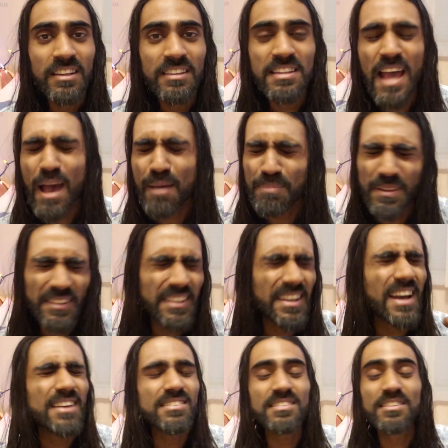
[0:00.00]
tap in,
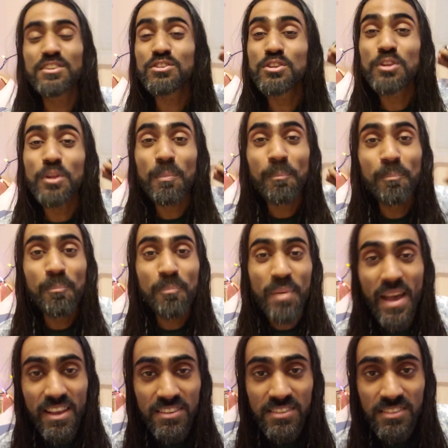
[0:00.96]
guys. This is the
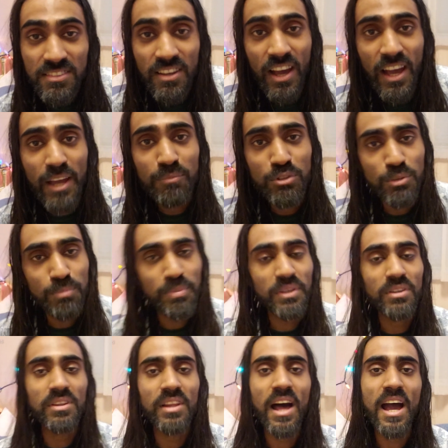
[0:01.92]
best time to be
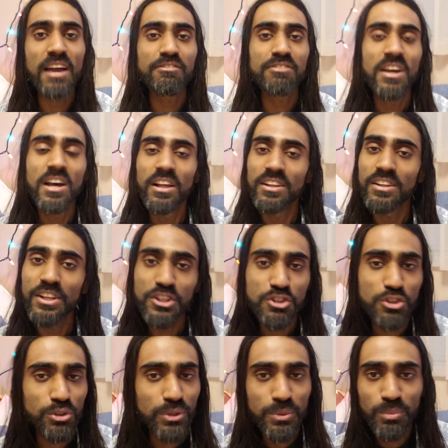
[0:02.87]
alive.
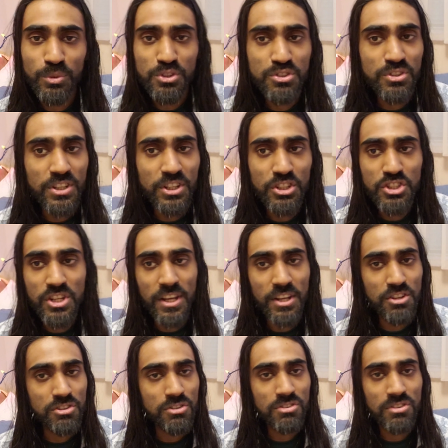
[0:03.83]
Literally, we're seeing
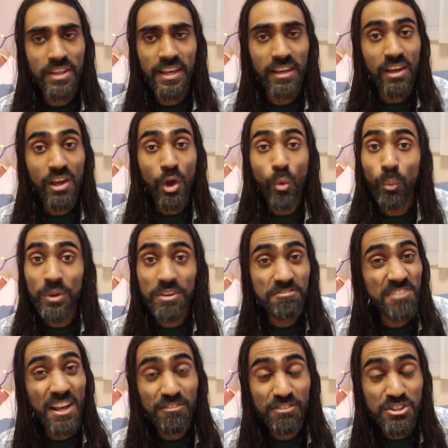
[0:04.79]
changes like
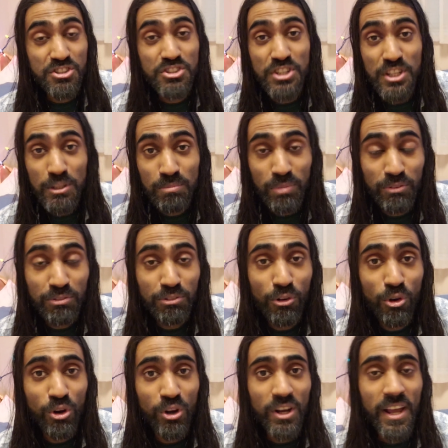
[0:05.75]
we've never seen
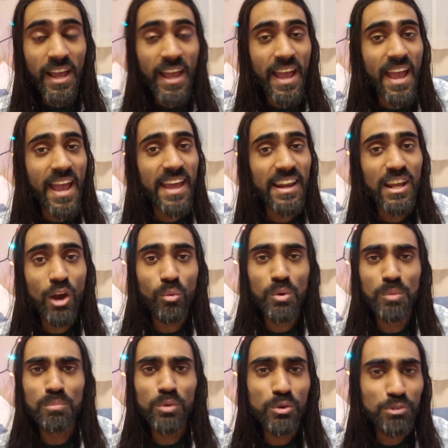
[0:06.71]
before. And now
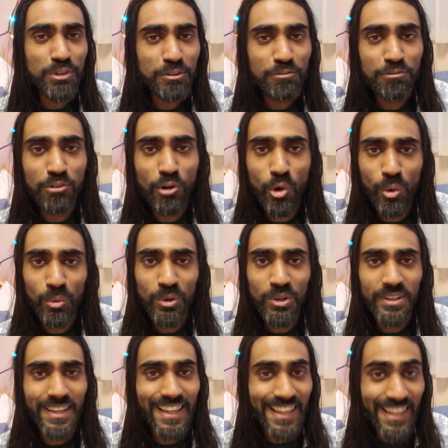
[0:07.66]
we're moving
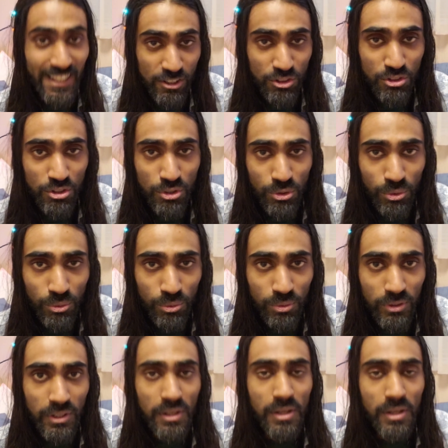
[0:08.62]
forward into